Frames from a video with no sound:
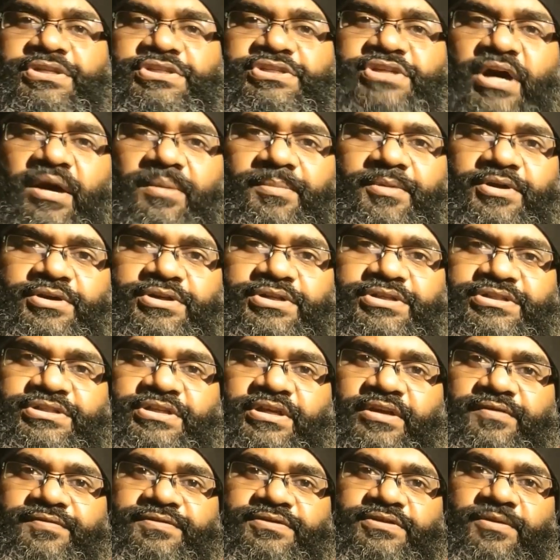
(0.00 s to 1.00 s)
Dahmer
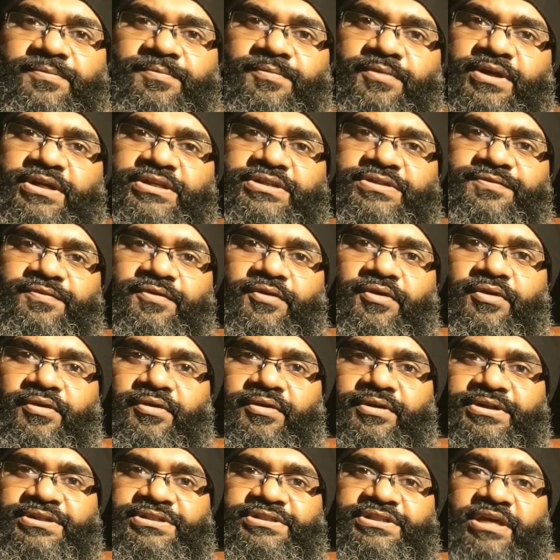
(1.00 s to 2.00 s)
deserves the praise
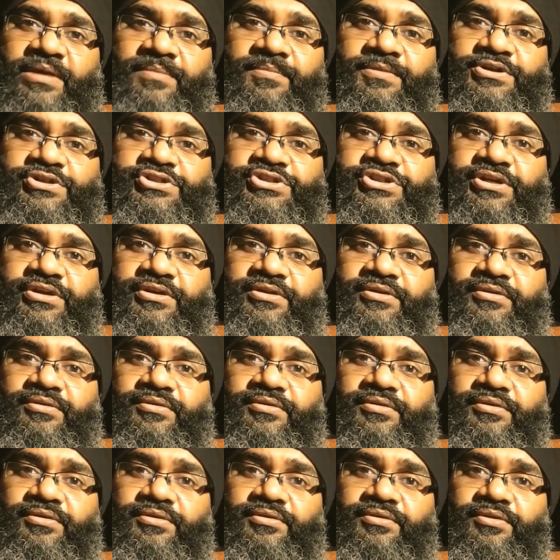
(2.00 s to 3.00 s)
for establishing
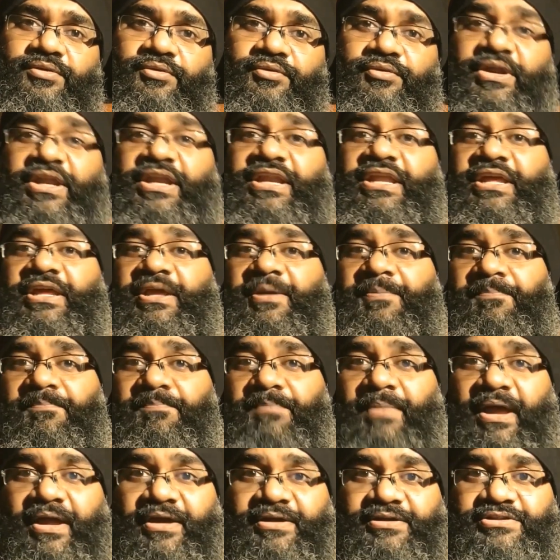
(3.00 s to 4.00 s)
the reading
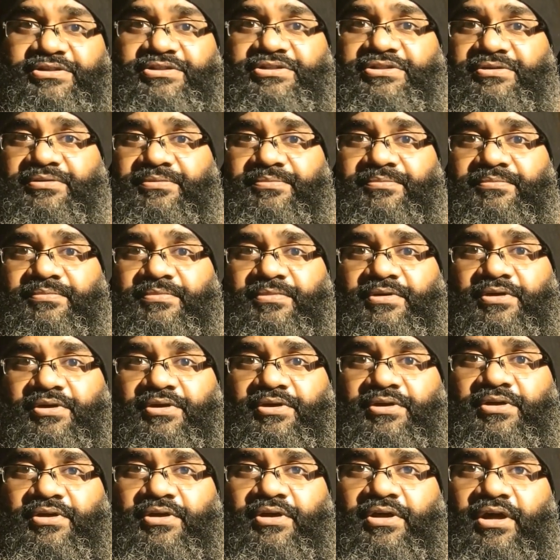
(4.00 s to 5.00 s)
impact.
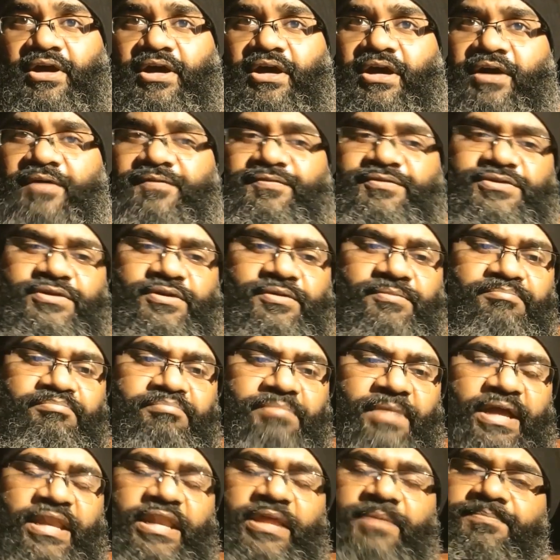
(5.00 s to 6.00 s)
After
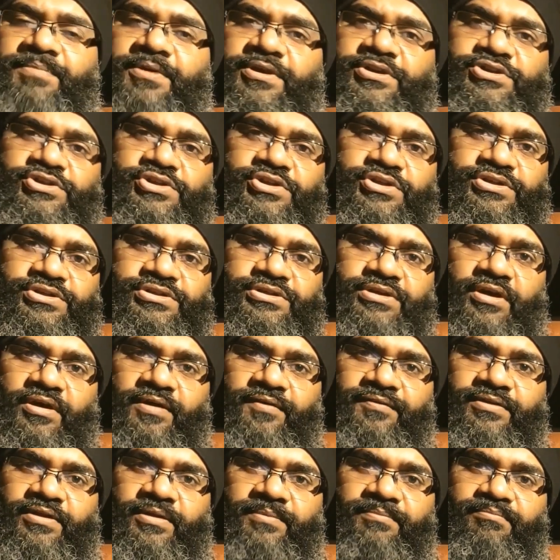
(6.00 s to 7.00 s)
many pictures
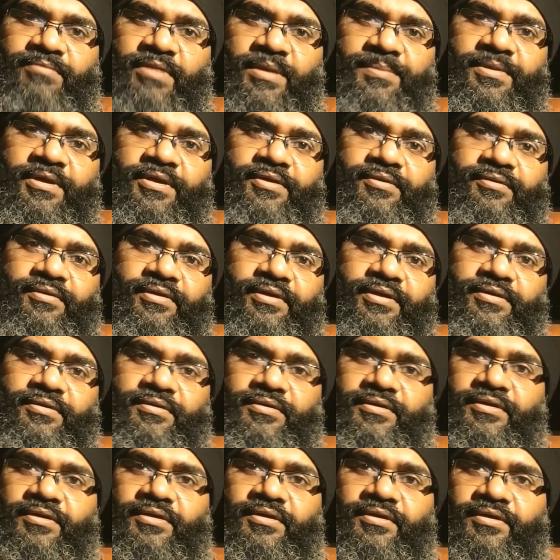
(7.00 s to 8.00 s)
of the mimicry,
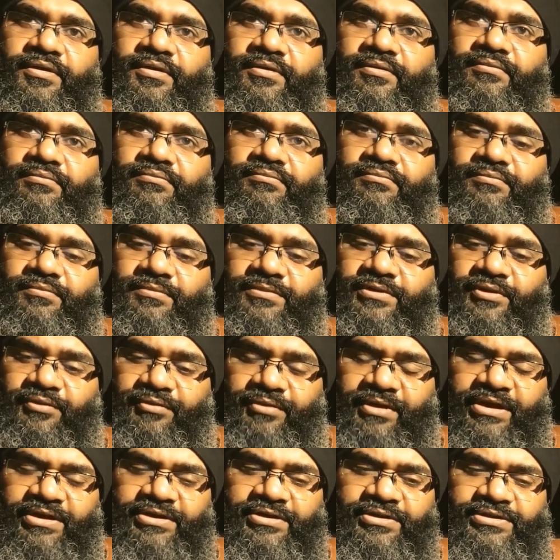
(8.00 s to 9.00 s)
the
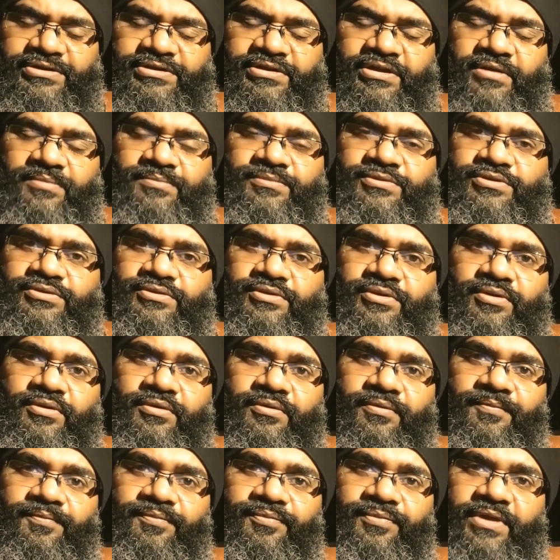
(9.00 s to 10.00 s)
readers come to
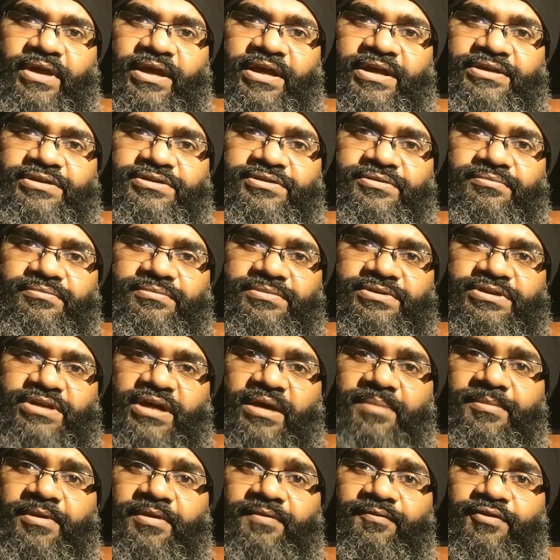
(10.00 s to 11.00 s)
know that
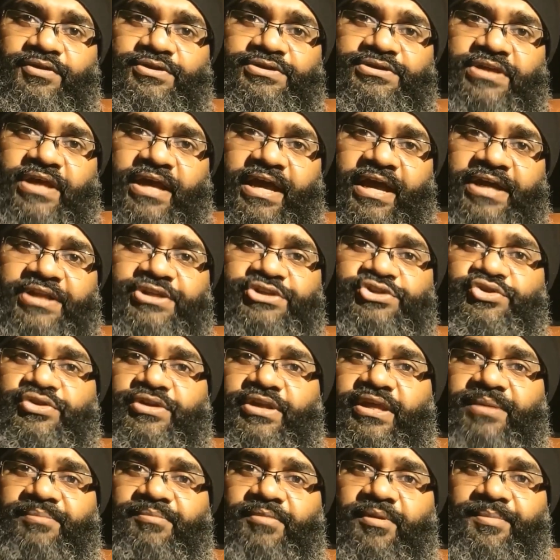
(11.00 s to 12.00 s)
Dahmer was
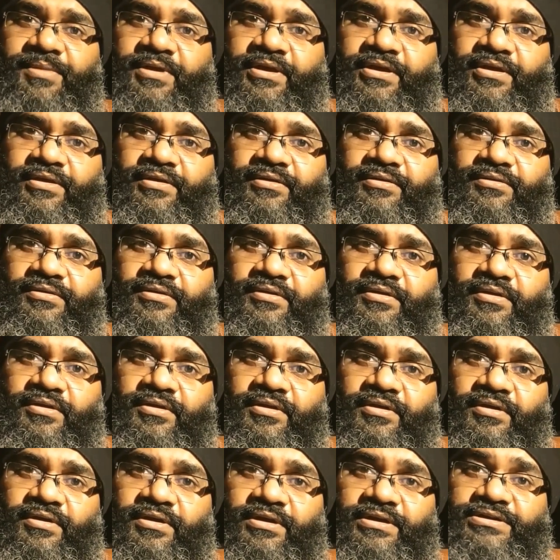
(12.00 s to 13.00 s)
actually mimicking
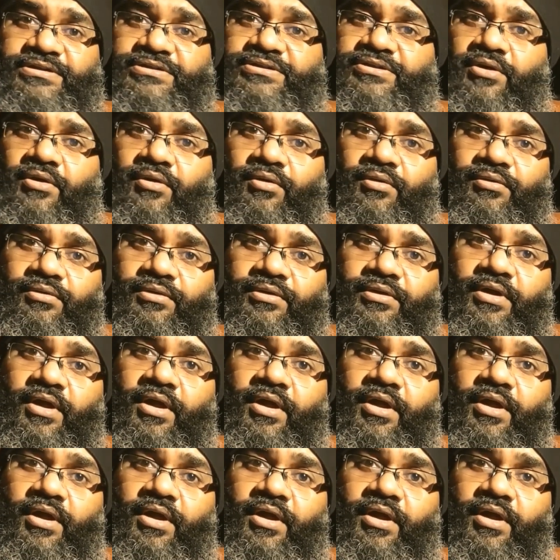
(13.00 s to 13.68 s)
his own